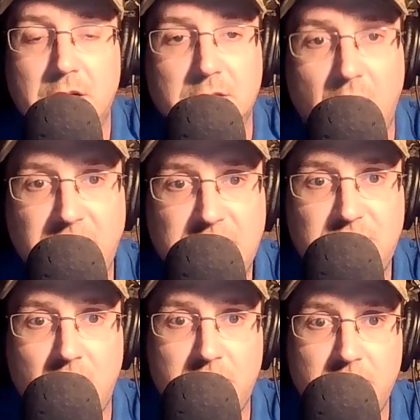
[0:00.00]
Love
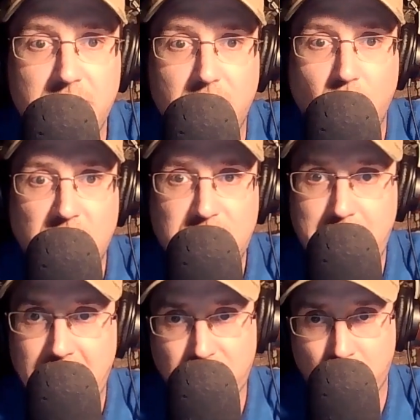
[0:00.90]
each other, respect